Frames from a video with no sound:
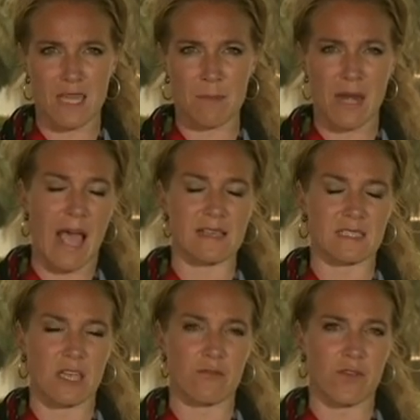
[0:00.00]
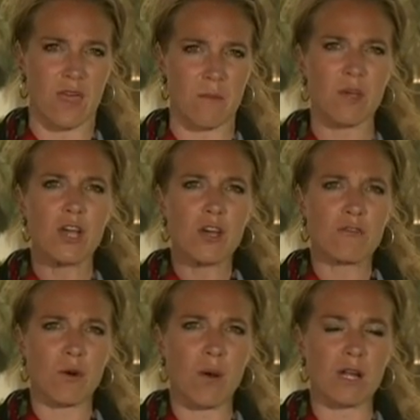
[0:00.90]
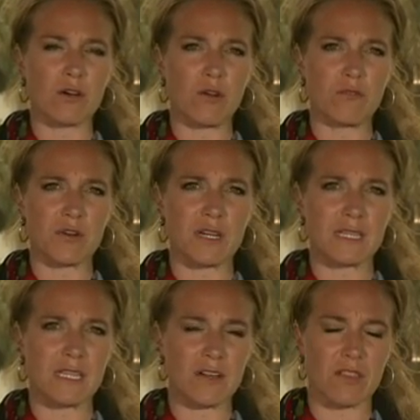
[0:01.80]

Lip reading: They have been asking for them for well over a year.